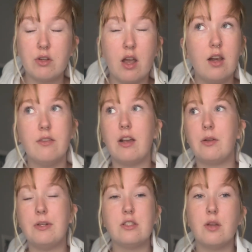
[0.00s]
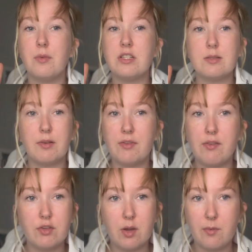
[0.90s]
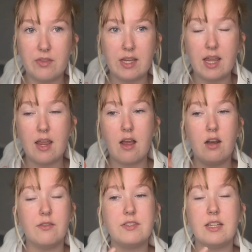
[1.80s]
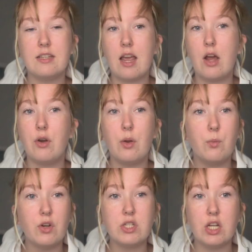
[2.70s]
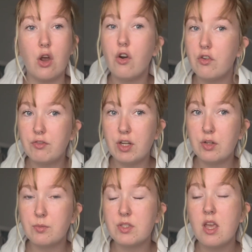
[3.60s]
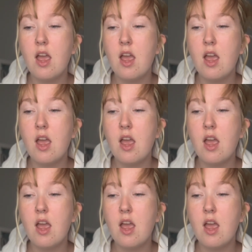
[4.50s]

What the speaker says: I love Halloween so much. It's my favourite time of the year. I love sitting down and watching horror films.